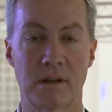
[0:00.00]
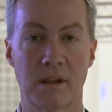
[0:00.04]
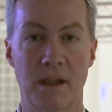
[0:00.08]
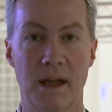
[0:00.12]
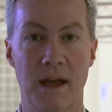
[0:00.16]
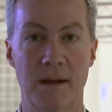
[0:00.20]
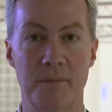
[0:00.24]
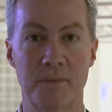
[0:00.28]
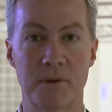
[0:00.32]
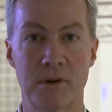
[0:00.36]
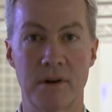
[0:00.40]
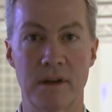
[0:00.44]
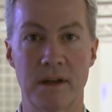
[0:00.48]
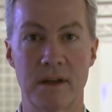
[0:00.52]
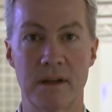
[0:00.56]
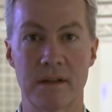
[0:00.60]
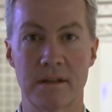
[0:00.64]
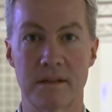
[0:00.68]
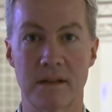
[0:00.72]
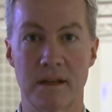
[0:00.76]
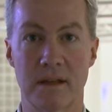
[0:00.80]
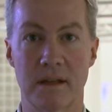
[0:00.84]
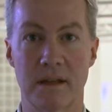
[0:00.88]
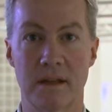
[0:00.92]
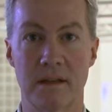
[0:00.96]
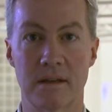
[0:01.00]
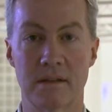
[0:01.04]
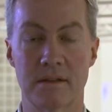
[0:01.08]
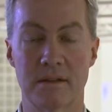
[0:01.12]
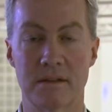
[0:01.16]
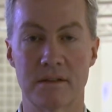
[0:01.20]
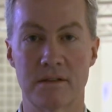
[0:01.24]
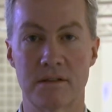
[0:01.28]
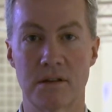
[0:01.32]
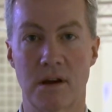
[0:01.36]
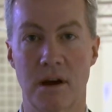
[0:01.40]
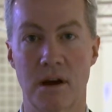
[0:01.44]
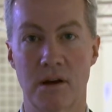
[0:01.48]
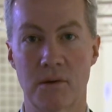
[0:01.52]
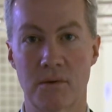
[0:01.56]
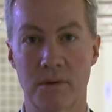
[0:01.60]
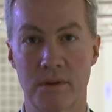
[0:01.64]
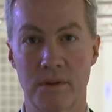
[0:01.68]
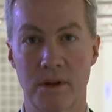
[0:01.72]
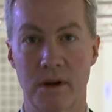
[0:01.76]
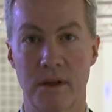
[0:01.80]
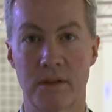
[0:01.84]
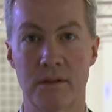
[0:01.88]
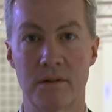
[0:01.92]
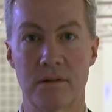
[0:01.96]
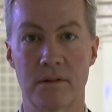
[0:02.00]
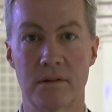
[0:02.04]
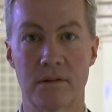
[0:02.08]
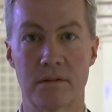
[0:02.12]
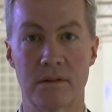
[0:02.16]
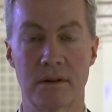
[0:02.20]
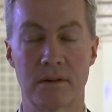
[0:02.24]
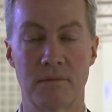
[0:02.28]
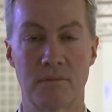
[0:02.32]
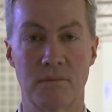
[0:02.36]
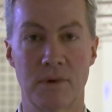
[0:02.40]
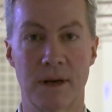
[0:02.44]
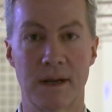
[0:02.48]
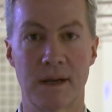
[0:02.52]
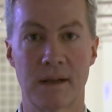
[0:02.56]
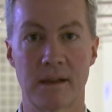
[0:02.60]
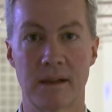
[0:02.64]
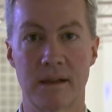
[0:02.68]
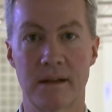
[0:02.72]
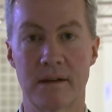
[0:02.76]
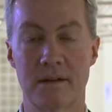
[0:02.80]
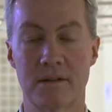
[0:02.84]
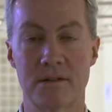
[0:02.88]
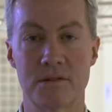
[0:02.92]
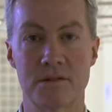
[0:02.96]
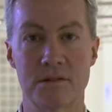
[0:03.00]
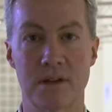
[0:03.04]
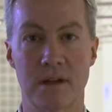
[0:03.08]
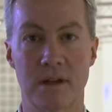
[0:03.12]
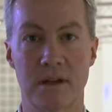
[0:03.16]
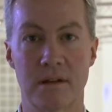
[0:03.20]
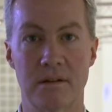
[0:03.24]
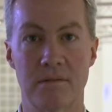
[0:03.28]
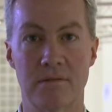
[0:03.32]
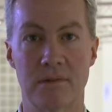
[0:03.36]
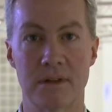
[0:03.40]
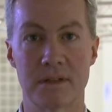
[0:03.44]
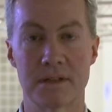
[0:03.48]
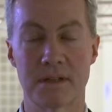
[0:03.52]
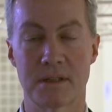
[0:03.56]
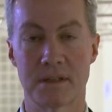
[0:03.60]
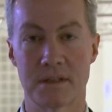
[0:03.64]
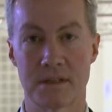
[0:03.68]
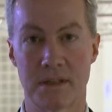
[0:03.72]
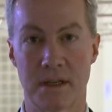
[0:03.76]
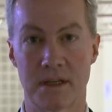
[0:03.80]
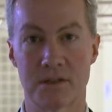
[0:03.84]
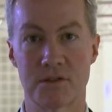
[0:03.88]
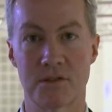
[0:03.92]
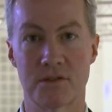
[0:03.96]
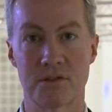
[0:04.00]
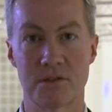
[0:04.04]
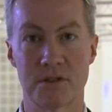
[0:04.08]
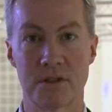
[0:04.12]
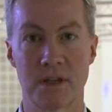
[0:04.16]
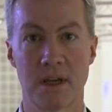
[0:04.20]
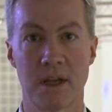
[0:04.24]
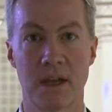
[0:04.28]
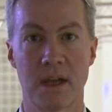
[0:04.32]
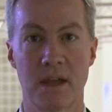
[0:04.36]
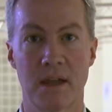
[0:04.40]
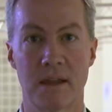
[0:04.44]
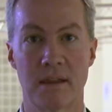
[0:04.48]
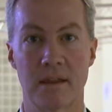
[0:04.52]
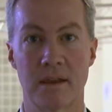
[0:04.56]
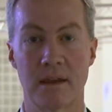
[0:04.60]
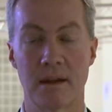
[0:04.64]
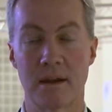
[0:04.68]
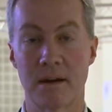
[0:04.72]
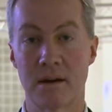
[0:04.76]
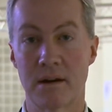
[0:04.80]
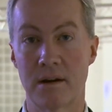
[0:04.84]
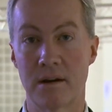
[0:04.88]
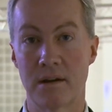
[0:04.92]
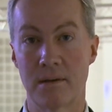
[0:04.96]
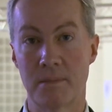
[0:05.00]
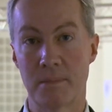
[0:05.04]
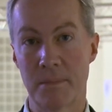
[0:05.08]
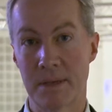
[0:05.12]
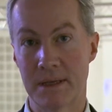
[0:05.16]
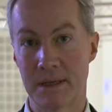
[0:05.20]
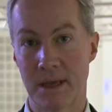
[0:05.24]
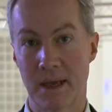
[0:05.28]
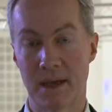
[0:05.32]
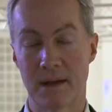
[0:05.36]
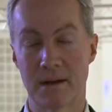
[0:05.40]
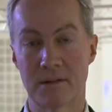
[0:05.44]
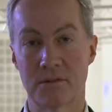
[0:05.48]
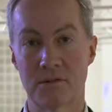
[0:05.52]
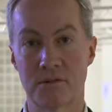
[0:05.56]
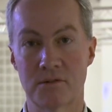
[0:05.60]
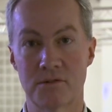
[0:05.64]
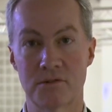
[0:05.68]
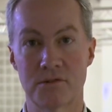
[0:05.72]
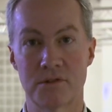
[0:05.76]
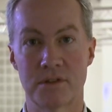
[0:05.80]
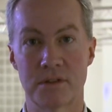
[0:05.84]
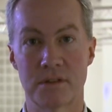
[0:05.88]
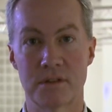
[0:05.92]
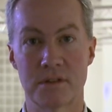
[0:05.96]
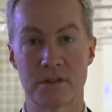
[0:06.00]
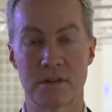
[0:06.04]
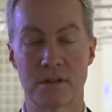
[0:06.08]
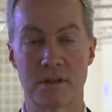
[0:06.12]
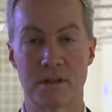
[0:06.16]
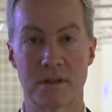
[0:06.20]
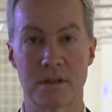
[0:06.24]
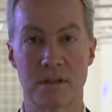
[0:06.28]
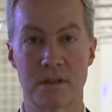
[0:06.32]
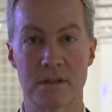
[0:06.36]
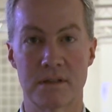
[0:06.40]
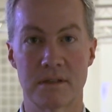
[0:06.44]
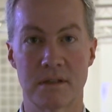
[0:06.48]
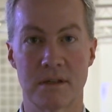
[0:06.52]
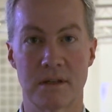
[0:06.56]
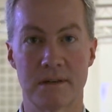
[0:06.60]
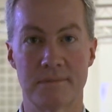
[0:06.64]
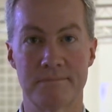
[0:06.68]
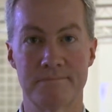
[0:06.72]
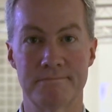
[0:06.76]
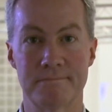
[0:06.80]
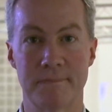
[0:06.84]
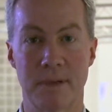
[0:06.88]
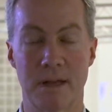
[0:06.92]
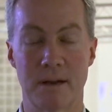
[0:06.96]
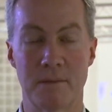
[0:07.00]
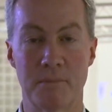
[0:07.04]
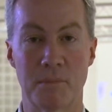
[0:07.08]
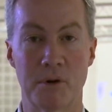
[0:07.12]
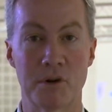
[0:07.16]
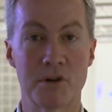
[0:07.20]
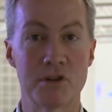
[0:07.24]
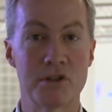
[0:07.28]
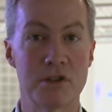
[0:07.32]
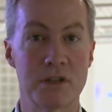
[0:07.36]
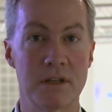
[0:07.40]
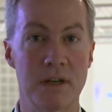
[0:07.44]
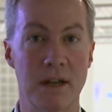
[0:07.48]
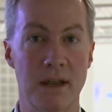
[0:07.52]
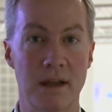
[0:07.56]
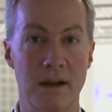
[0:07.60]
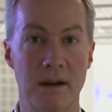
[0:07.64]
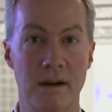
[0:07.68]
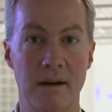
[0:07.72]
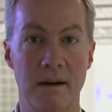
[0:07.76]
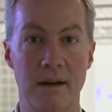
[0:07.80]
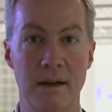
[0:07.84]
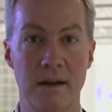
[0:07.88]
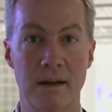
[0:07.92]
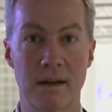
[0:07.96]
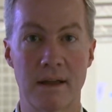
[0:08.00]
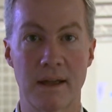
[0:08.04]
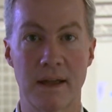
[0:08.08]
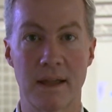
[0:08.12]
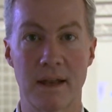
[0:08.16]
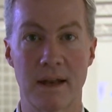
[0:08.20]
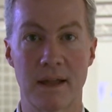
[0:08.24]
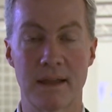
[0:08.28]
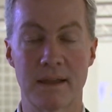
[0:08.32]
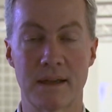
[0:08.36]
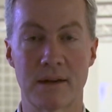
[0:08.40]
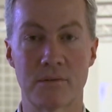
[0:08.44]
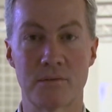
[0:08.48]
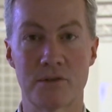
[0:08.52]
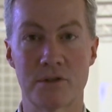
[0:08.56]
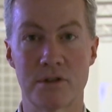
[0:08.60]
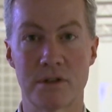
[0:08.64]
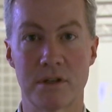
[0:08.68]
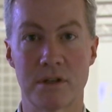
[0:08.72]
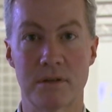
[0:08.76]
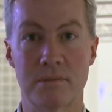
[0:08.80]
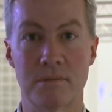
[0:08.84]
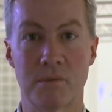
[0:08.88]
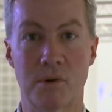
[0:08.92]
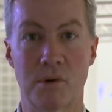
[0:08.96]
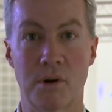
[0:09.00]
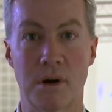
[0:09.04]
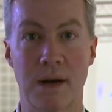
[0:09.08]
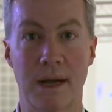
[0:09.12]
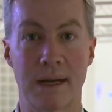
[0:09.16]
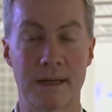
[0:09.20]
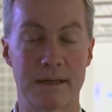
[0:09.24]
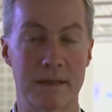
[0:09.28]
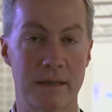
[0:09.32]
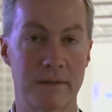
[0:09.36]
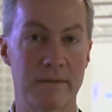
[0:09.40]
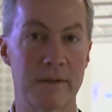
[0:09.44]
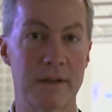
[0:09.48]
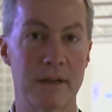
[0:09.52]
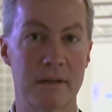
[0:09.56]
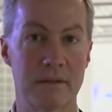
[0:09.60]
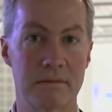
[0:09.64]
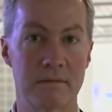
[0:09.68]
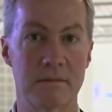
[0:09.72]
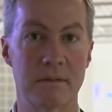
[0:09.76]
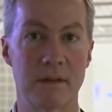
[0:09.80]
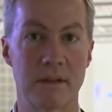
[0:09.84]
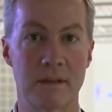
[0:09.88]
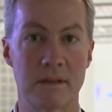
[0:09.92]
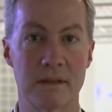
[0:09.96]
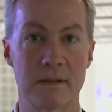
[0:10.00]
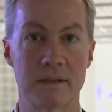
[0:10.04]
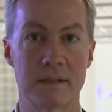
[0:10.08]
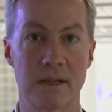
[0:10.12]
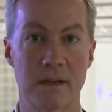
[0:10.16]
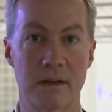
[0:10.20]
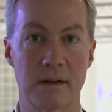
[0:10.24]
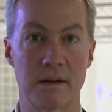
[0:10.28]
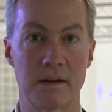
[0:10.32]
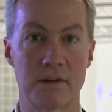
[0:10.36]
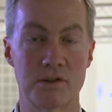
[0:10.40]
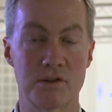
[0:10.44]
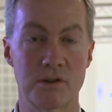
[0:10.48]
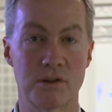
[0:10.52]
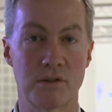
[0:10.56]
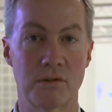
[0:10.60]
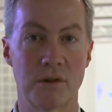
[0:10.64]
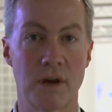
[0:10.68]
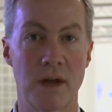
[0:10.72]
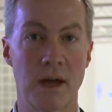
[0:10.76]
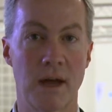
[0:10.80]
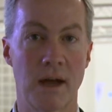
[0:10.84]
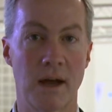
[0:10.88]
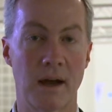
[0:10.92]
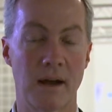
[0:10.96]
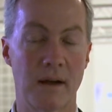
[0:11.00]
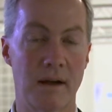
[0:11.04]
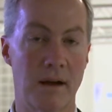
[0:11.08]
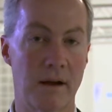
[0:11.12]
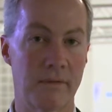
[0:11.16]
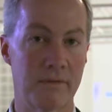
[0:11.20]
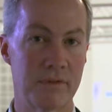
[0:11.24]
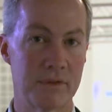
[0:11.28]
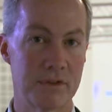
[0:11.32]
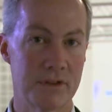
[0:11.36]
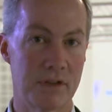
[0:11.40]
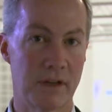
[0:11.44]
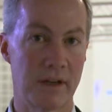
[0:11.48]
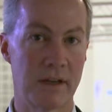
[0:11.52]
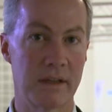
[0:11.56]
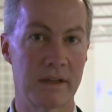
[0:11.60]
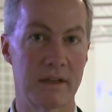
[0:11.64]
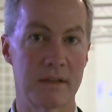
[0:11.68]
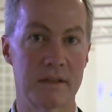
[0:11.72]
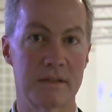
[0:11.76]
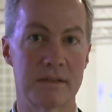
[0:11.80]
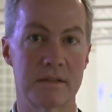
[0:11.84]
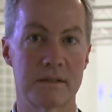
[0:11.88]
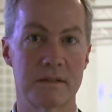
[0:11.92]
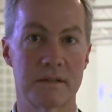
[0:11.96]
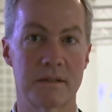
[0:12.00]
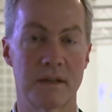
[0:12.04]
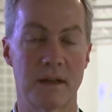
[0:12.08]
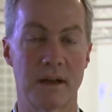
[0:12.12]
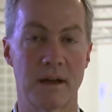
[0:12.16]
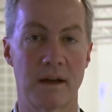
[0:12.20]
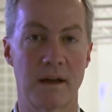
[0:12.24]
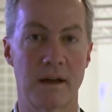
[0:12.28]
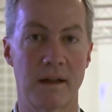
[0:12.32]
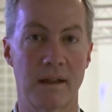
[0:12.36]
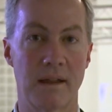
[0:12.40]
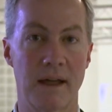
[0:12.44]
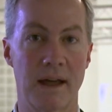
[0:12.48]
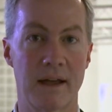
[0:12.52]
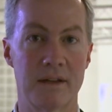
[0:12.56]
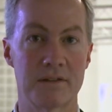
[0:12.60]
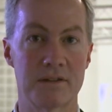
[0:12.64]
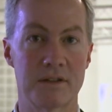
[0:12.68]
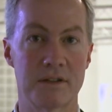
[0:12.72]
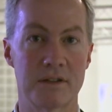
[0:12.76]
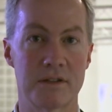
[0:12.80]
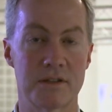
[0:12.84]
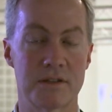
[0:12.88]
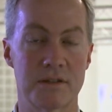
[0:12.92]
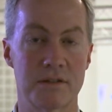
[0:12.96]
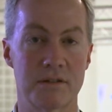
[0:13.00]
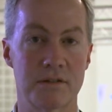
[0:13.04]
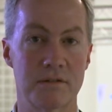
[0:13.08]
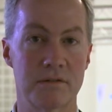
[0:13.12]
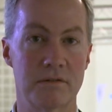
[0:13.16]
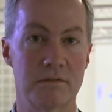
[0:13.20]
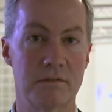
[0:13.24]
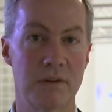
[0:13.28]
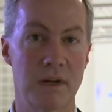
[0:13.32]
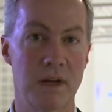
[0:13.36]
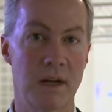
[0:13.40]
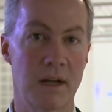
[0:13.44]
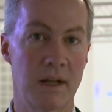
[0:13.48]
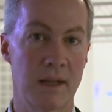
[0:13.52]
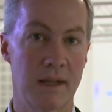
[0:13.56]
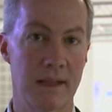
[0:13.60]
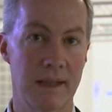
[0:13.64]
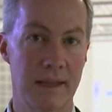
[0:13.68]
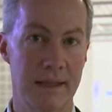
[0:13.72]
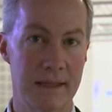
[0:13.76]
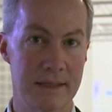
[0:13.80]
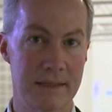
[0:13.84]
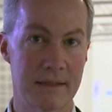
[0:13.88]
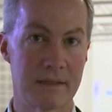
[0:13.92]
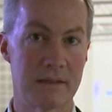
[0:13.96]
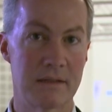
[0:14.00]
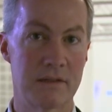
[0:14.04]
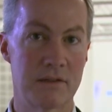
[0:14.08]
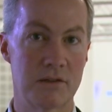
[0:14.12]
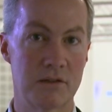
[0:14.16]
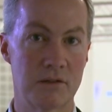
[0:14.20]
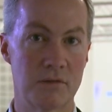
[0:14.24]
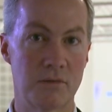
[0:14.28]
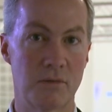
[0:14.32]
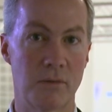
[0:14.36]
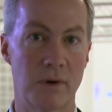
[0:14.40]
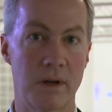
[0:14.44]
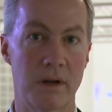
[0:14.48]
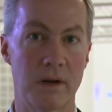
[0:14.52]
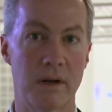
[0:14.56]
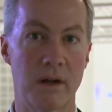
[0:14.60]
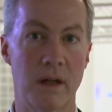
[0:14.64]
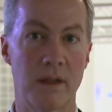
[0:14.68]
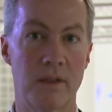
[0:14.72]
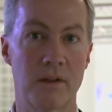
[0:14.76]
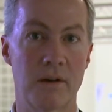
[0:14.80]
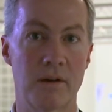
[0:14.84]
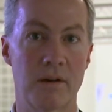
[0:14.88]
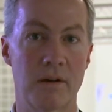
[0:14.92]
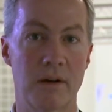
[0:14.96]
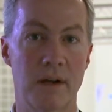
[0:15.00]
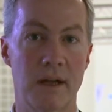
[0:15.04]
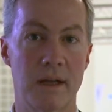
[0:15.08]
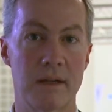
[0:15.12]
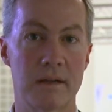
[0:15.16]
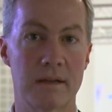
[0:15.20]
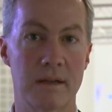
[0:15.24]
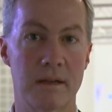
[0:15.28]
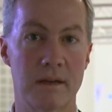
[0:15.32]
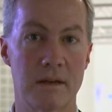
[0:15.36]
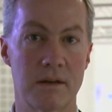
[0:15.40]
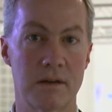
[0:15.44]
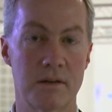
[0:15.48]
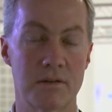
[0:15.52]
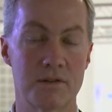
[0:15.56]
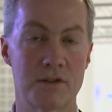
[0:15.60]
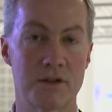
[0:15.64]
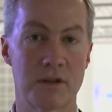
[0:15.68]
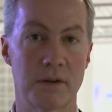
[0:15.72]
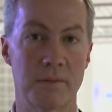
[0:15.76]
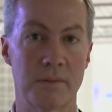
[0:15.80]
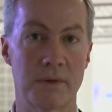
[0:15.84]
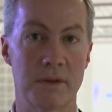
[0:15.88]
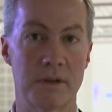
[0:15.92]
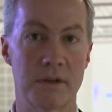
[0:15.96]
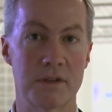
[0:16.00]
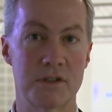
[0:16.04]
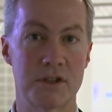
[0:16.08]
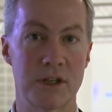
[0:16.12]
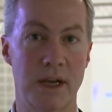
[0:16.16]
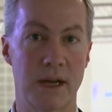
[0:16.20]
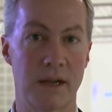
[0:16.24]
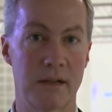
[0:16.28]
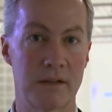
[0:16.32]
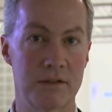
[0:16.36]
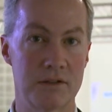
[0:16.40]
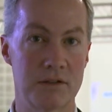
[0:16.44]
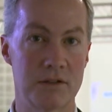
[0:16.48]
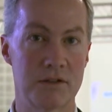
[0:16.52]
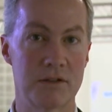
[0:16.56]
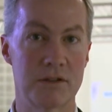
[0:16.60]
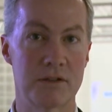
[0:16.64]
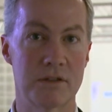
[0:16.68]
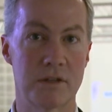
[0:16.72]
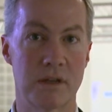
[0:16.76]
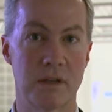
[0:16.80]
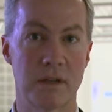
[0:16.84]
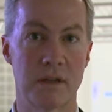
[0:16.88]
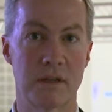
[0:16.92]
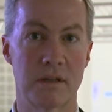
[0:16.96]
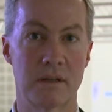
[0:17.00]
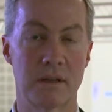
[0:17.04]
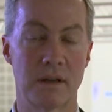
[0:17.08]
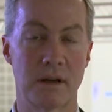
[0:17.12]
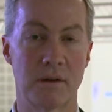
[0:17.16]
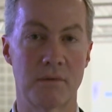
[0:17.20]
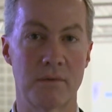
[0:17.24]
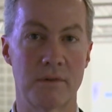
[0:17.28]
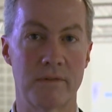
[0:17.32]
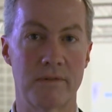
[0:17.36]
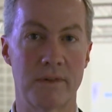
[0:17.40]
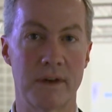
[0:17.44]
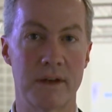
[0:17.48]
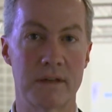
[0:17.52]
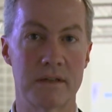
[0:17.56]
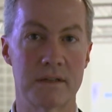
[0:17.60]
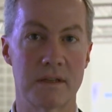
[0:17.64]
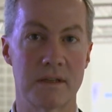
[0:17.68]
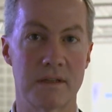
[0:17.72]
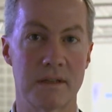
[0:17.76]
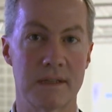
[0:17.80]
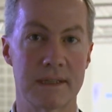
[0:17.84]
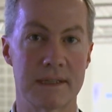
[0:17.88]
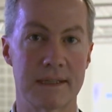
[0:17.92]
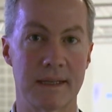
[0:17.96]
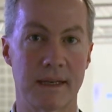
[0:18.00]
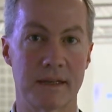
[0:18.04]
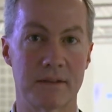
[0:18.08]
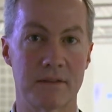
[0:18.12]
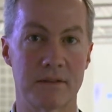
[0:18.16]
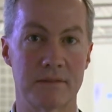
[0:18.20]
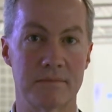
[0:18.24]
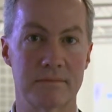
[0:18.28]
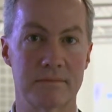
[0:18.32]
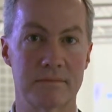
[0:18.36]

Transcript: collaborate and to talk with other regulators and risk assessors. The area of botanicals is an emerging area, and I think we're seeing more activity in this area. So a conference like this allows us to listen to one another and to hear some of the challenges that we face in this sector.